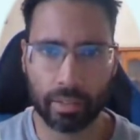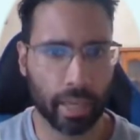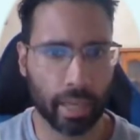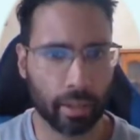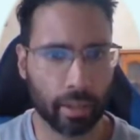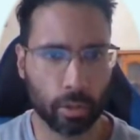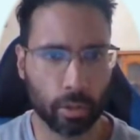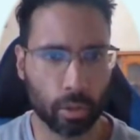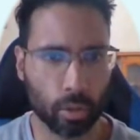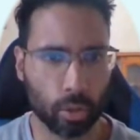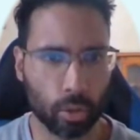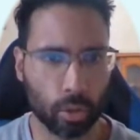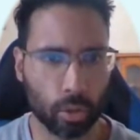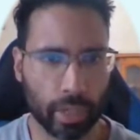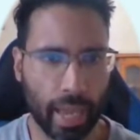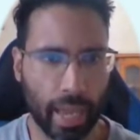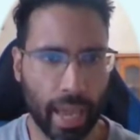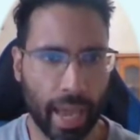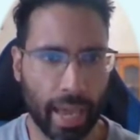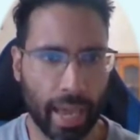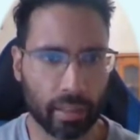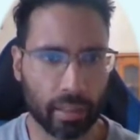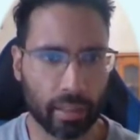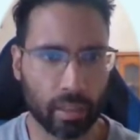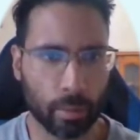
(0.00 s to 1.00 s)
Take a look
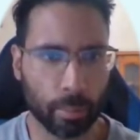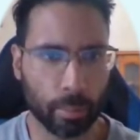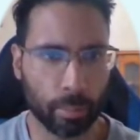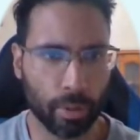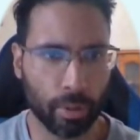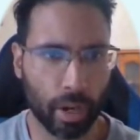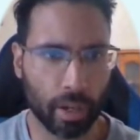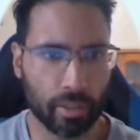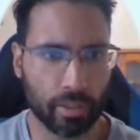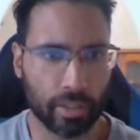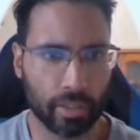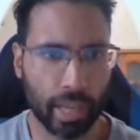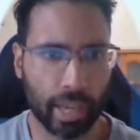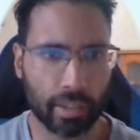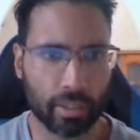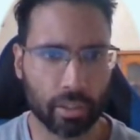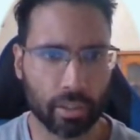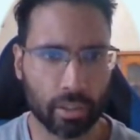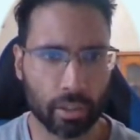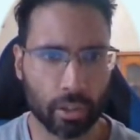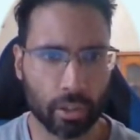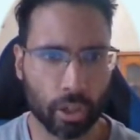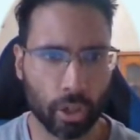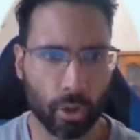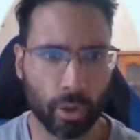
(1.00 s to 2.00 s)
at the price
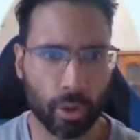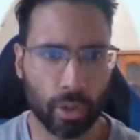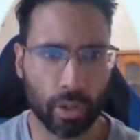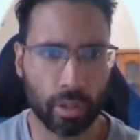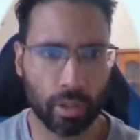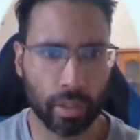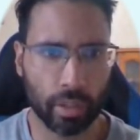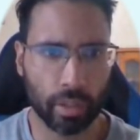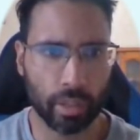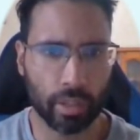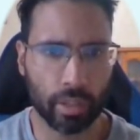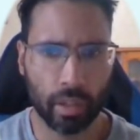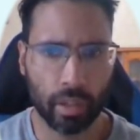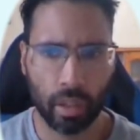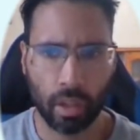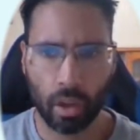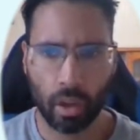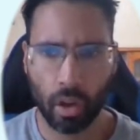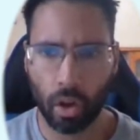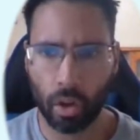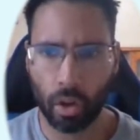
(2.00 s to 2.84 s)
action currently